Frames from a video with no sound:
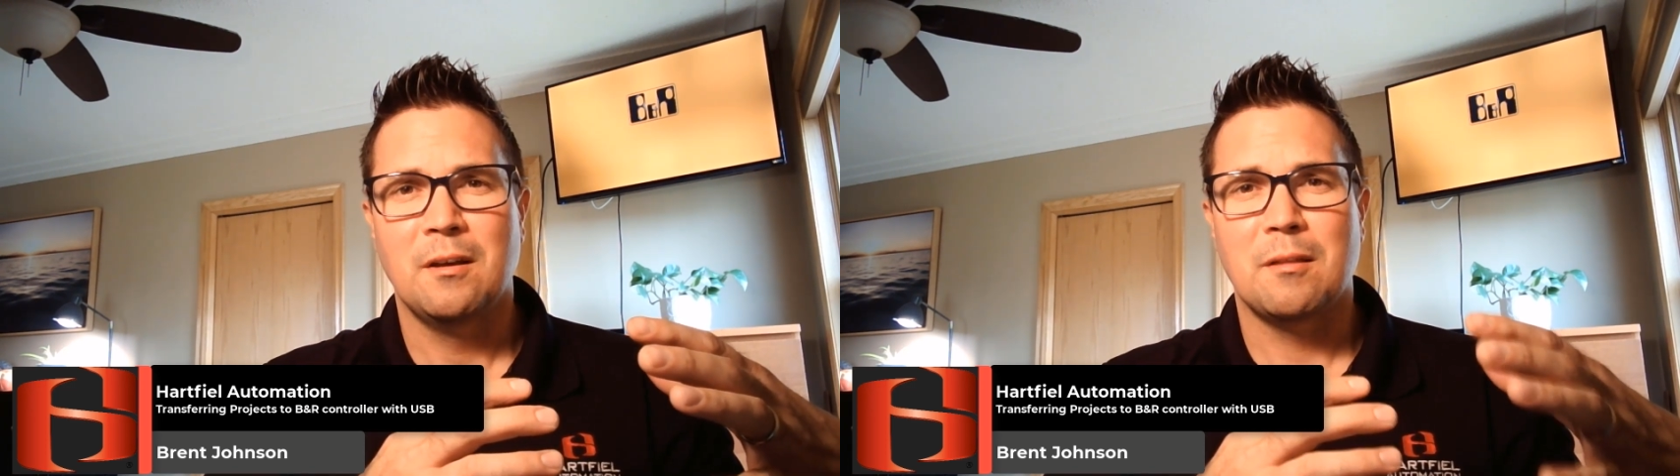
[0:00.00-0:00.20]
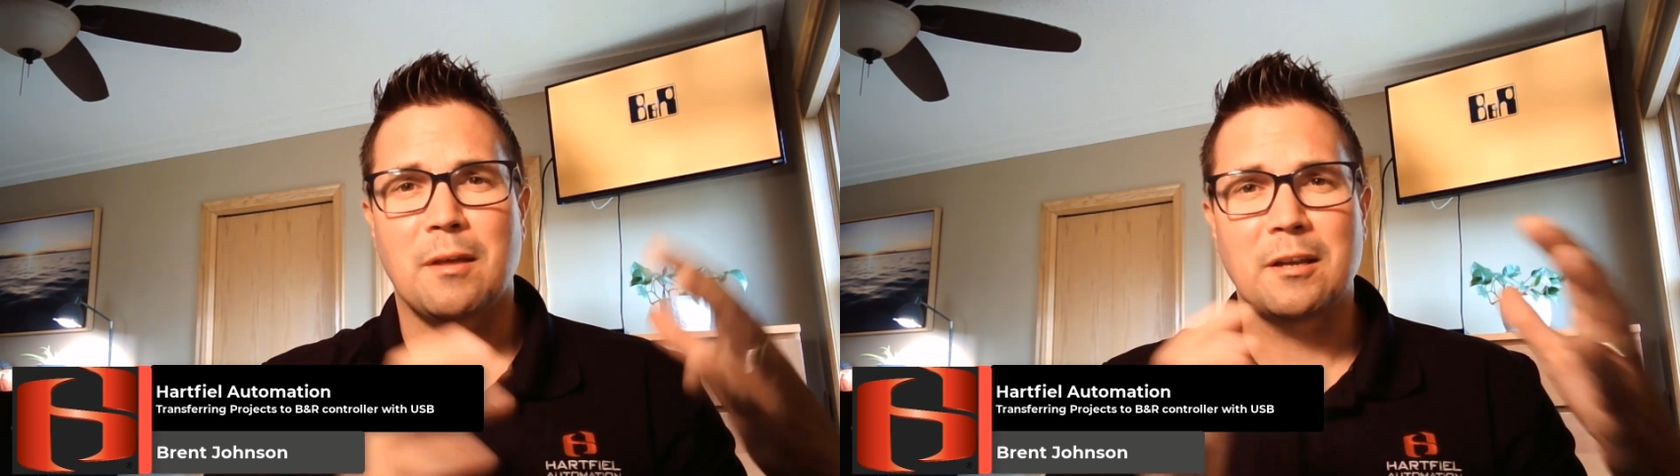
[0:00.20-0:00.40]

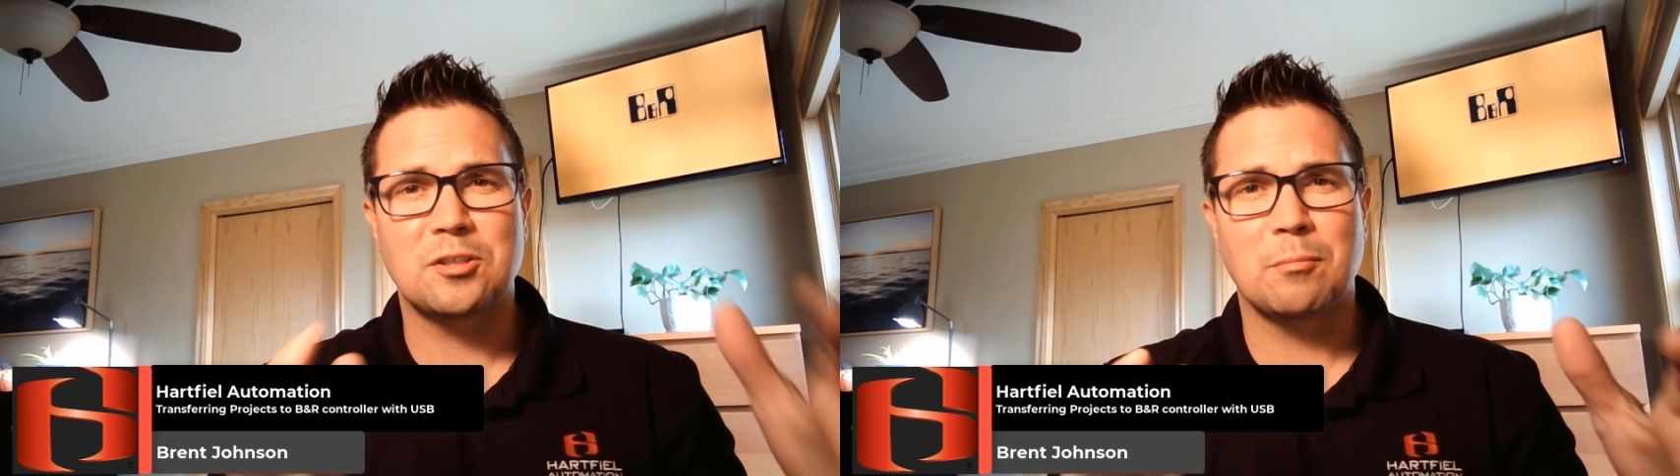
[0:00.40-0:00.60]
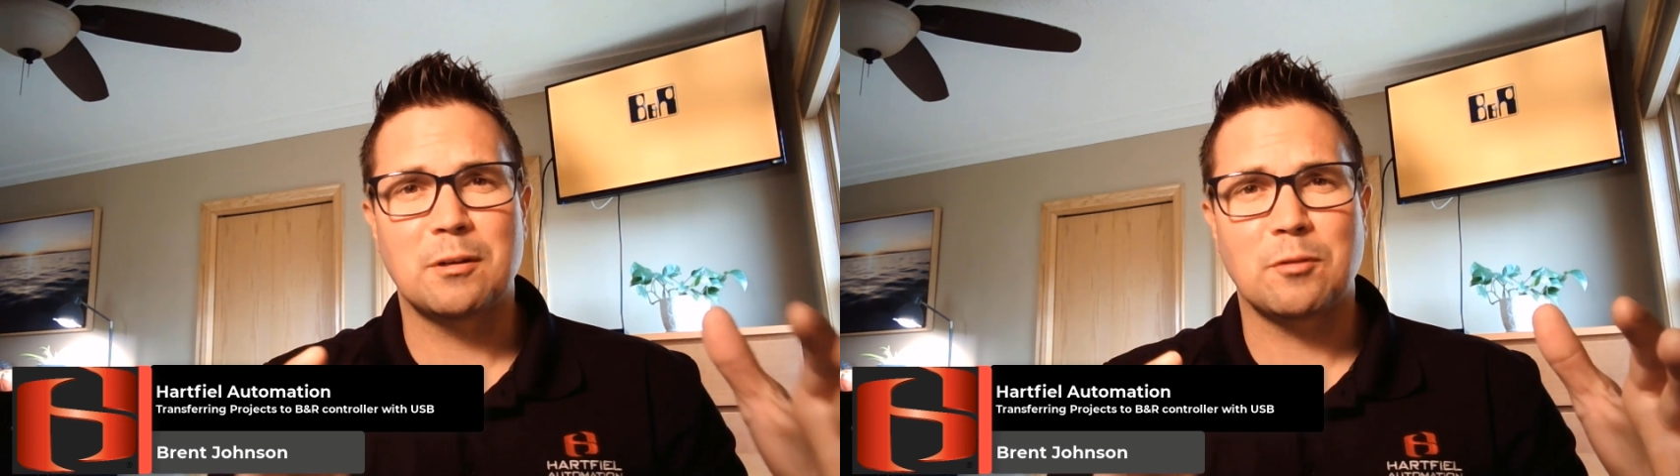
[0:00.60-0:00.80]
Thanks
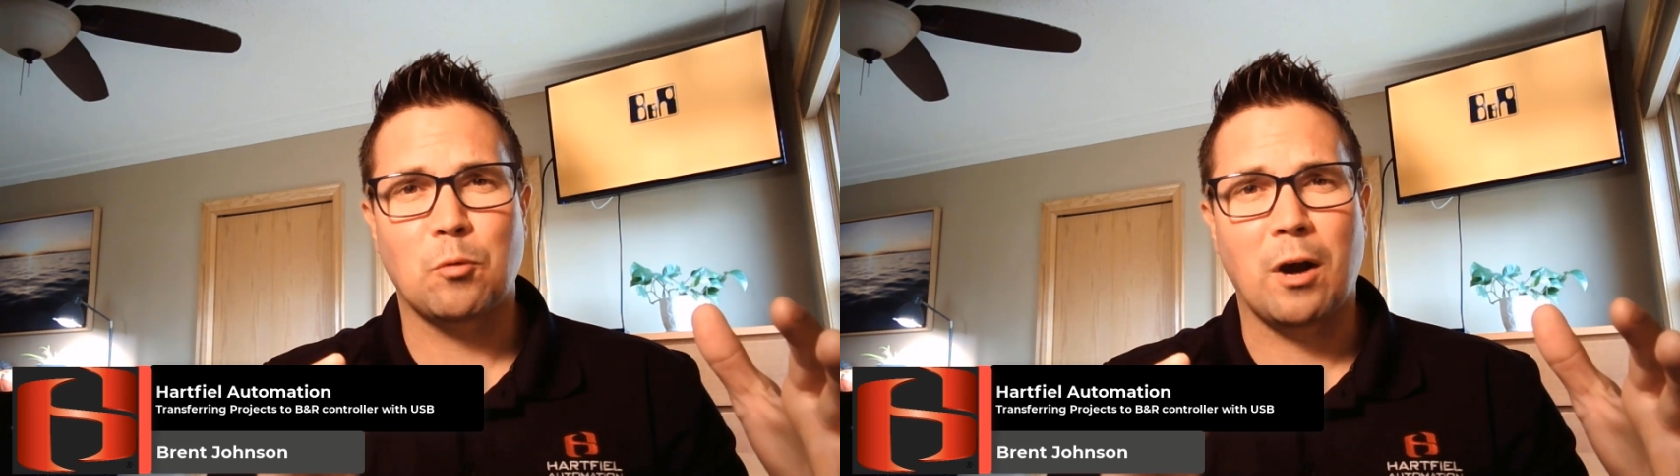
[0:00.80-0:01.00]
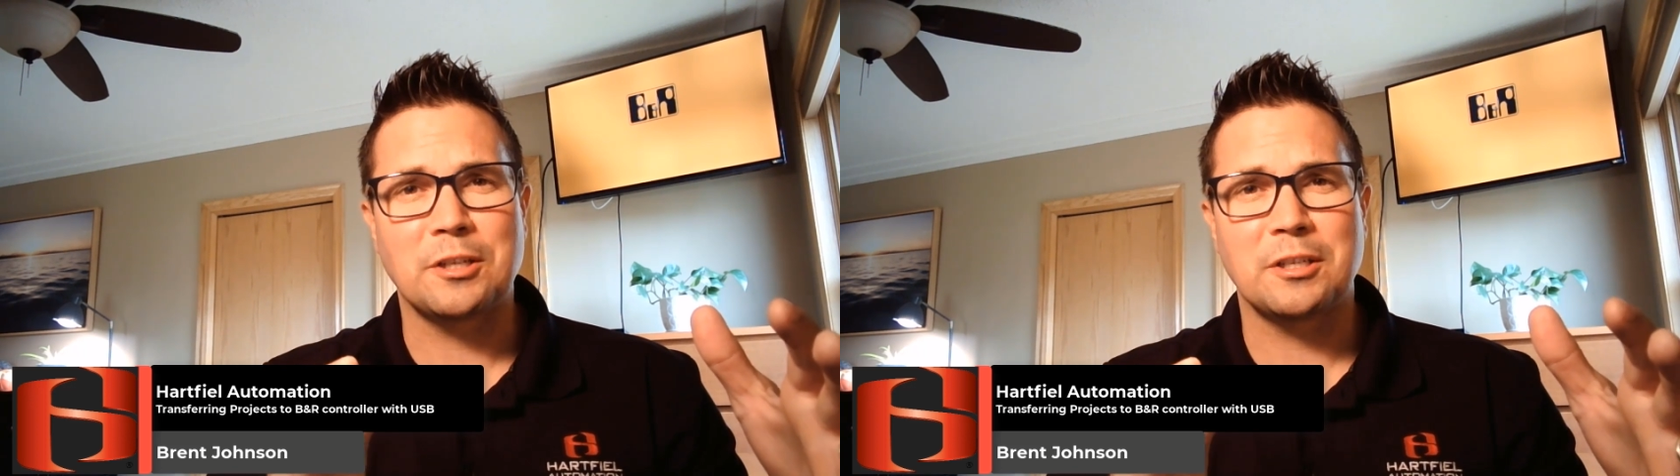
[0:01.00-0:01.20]
so much for
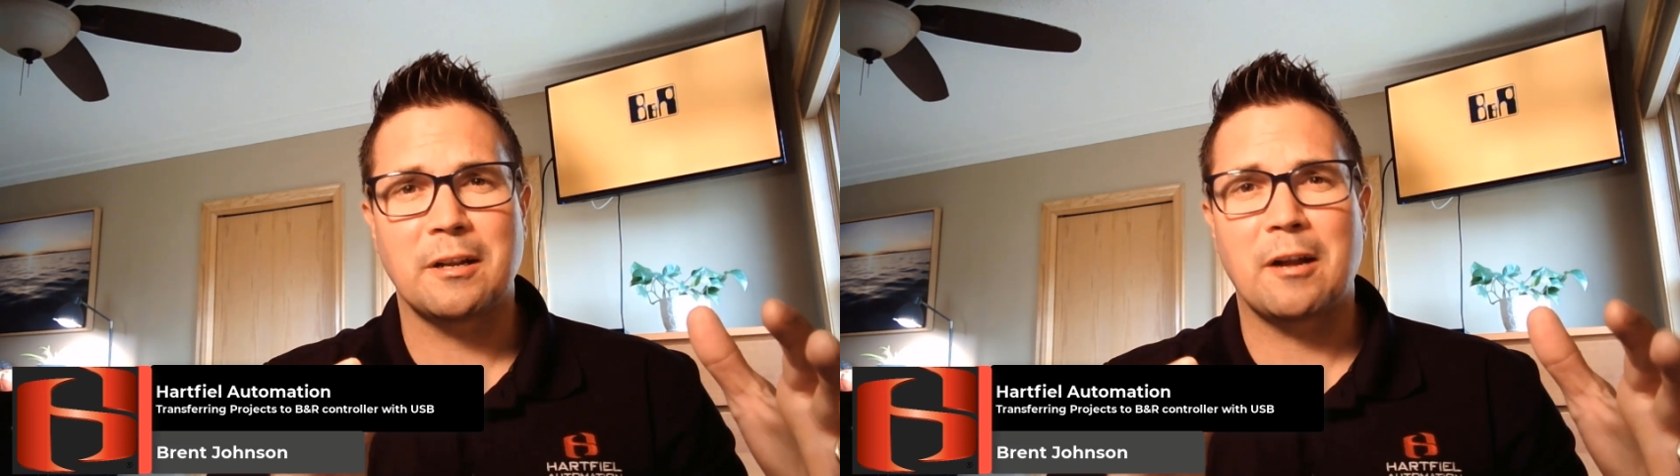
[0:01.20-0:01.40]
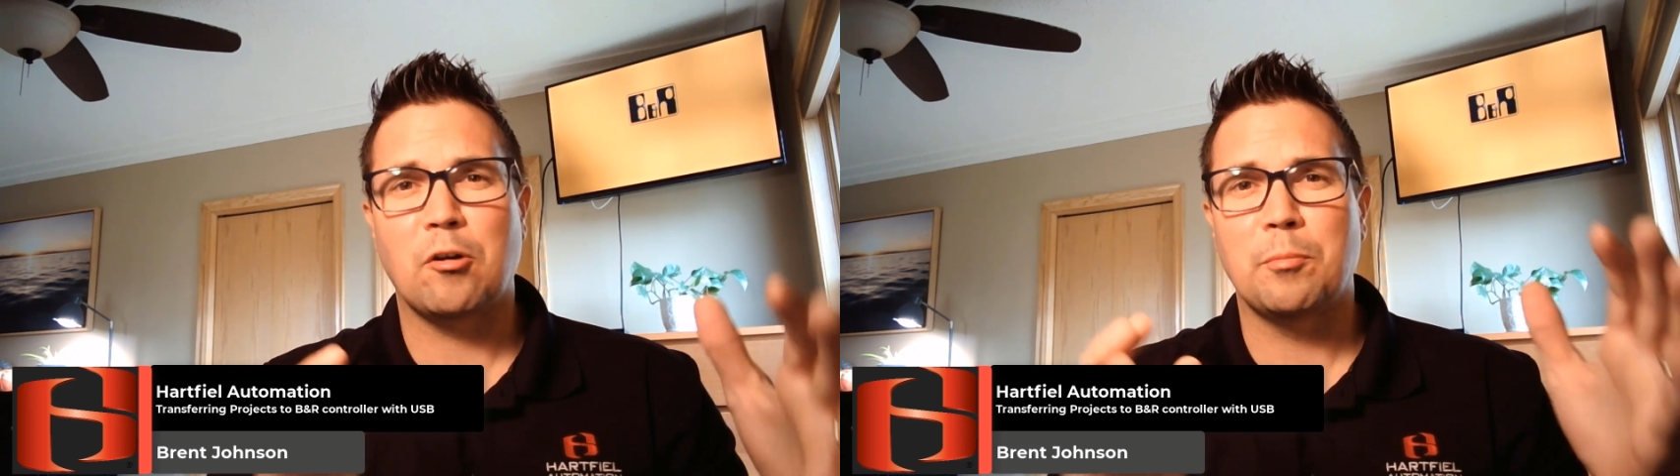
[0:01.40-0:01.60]
watching, and
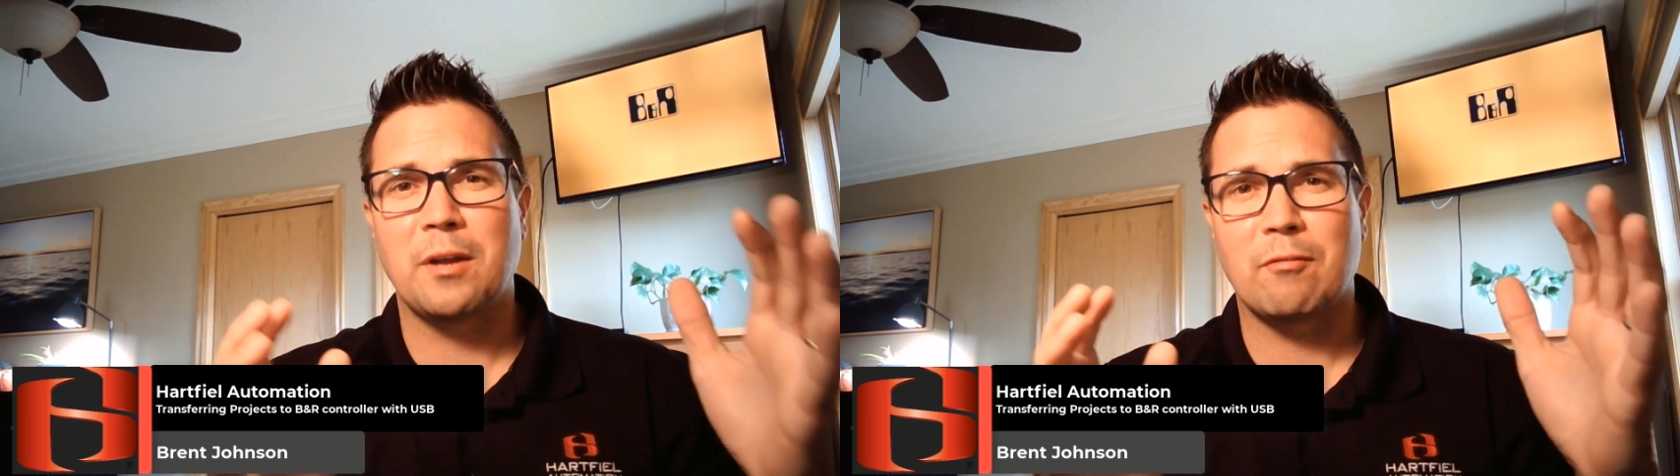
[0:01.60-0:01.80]
I hope you